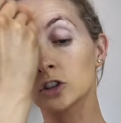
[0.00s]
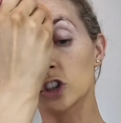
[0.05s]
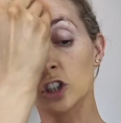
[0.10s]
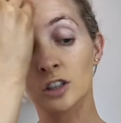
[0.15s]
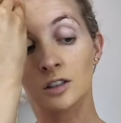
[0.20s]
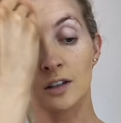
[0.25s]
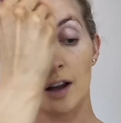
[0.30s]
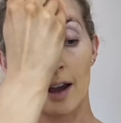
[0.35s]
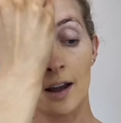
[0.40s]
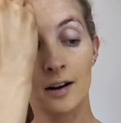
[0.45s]

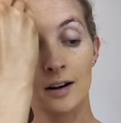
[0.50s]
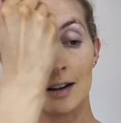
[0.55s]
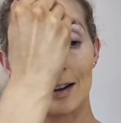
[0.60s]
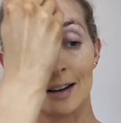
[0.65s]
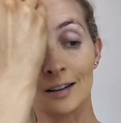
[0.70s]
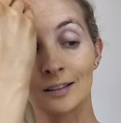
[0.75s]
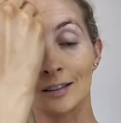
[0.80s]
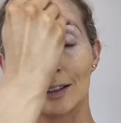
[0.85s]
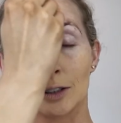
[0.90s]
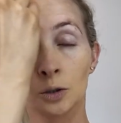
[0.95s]
just
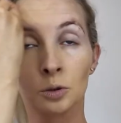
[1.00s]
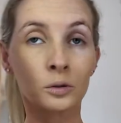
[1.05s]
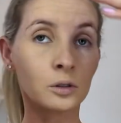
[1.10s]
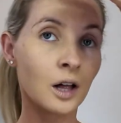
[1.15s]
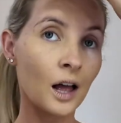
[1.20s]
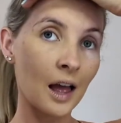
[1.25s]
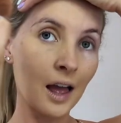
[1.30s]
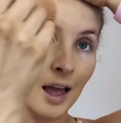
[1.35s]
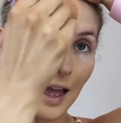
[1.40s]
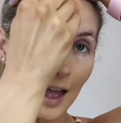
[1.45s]
any
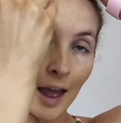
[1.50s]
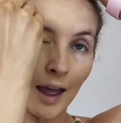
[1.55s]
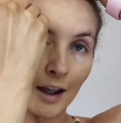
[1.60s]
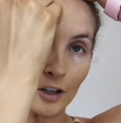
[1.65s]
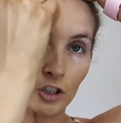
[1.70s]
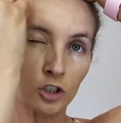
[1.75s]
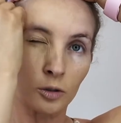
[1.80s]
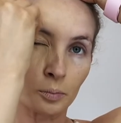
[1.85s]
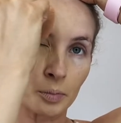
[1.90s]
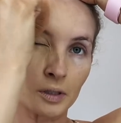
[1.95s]
little
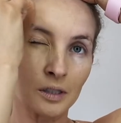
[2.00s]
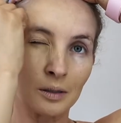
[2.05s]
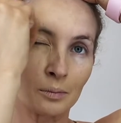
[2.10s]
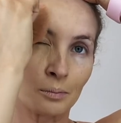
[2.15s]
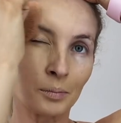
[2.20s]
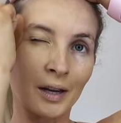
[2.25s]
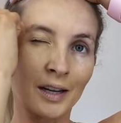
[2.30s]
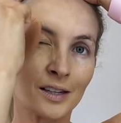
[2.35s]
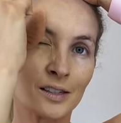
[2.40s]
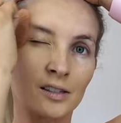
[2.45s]
extra bits
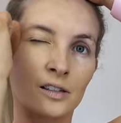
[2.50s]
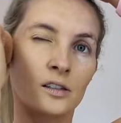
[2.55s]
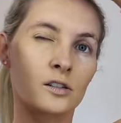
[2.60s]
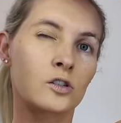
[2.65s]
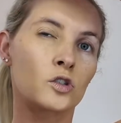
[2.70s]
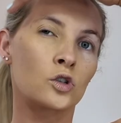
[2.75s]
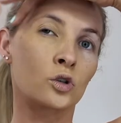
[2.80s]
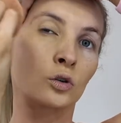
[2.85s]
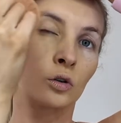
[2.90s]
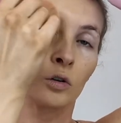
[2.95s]
and
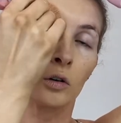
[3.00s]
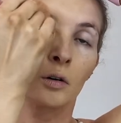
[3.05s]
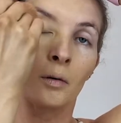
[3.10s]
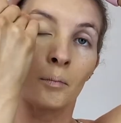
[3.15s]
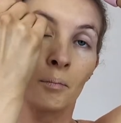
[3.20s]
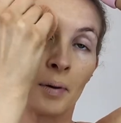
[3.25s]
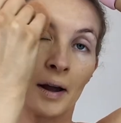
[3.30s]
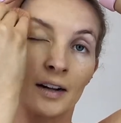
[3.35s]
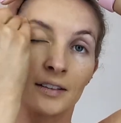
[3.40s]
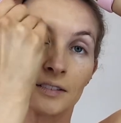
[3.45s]
pieces to
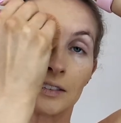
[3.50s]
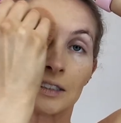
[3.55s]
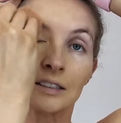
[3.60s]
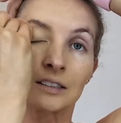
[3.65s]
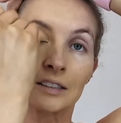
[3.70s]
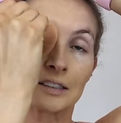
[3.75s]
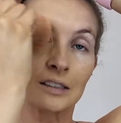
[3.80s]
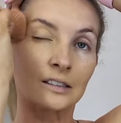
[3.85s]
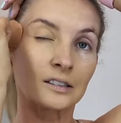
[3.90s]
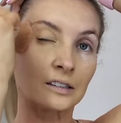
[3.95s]
bounce
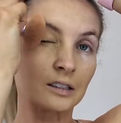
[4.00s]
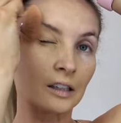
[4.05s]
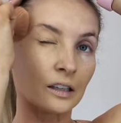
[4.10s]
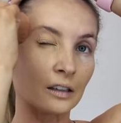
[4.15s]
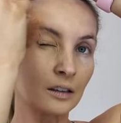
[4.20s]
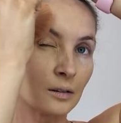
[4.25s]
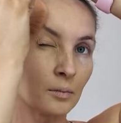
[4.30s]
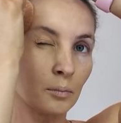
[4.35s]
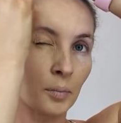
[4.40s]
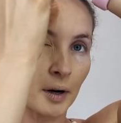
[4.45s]
into the skin.